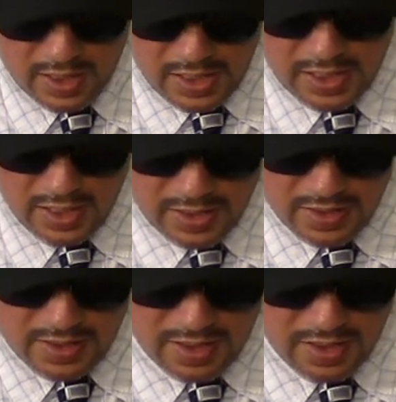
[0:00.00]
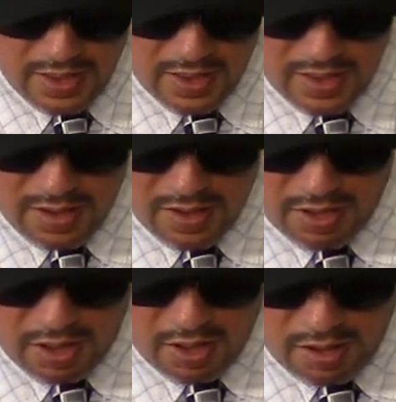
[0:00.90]
eating this in the
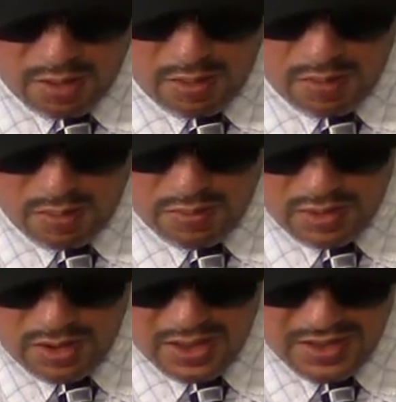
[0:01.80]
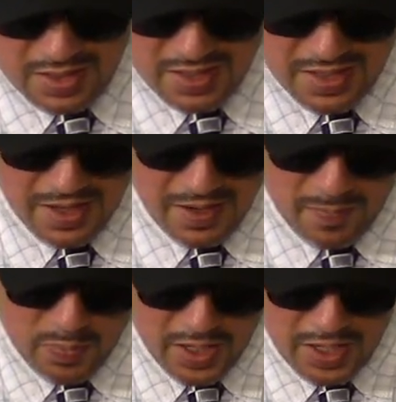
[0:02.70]
car. Oh, Jesus.
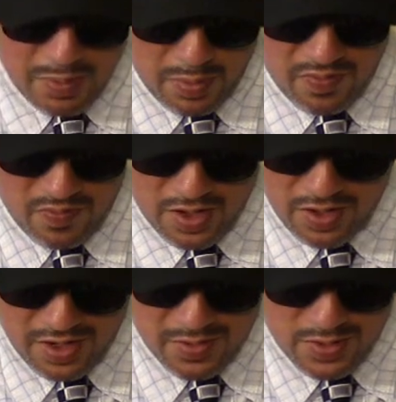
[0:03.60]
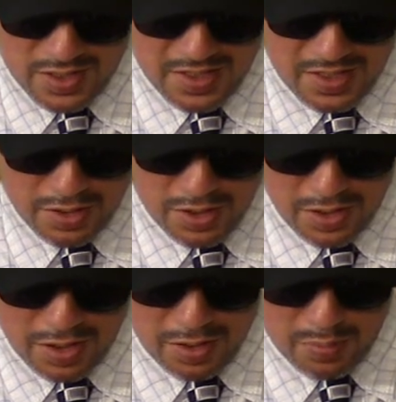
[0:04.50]
It hit my finger, and it was just such
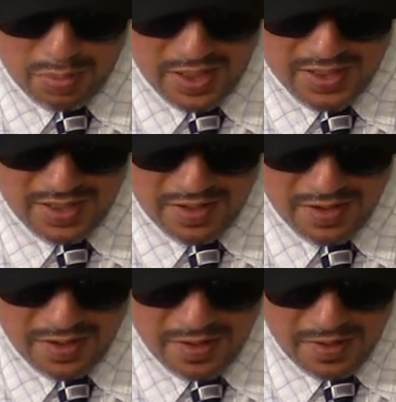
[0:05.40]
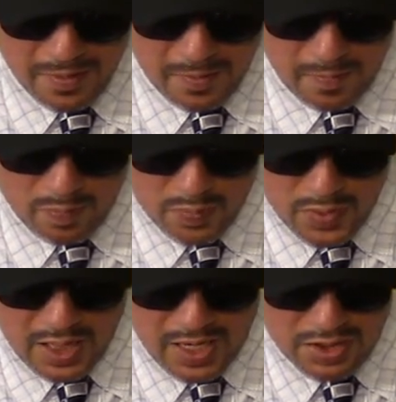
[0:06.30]
an unpleasant
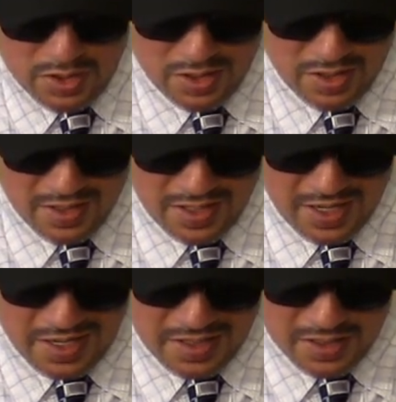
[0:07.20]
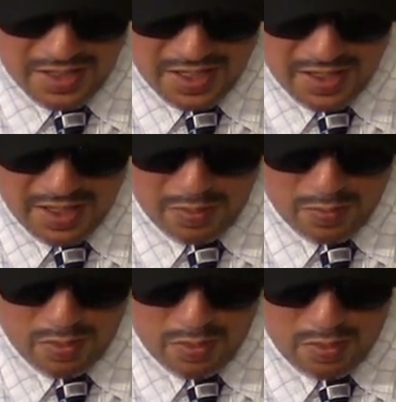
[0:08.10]
texture that I just like let it
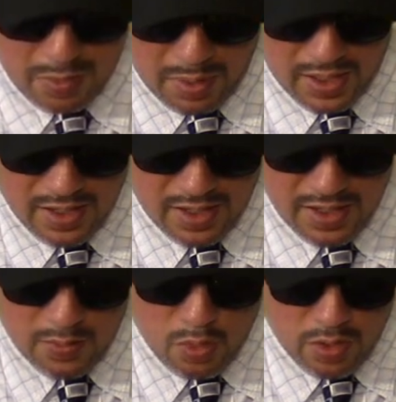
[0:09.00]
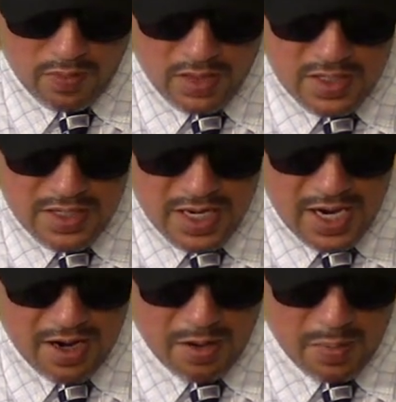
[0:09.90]
roll right back. It won't even
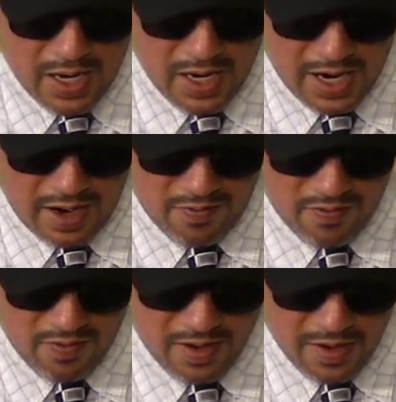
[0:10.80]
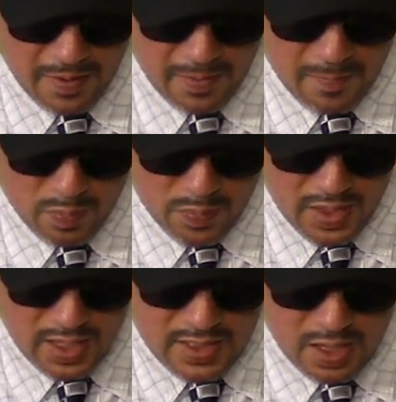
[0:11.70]
stay on my knife.
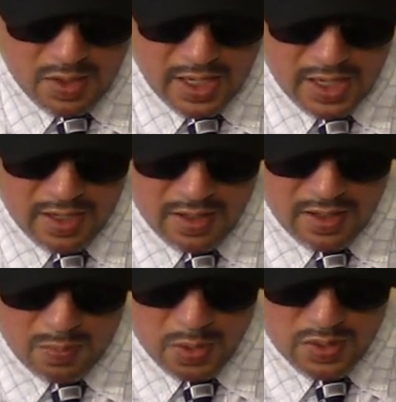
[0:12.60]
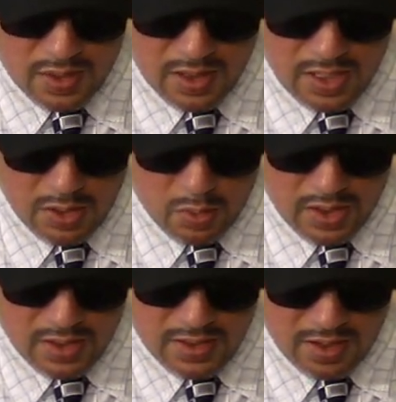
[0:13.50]
That's how like almost
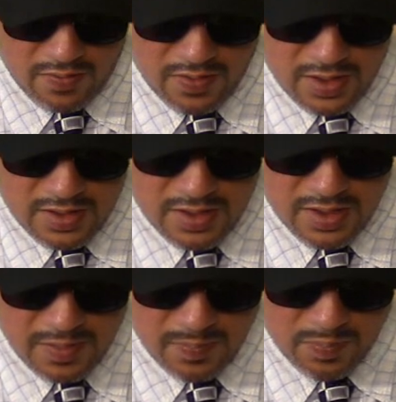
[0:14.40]
liquid this stuff is.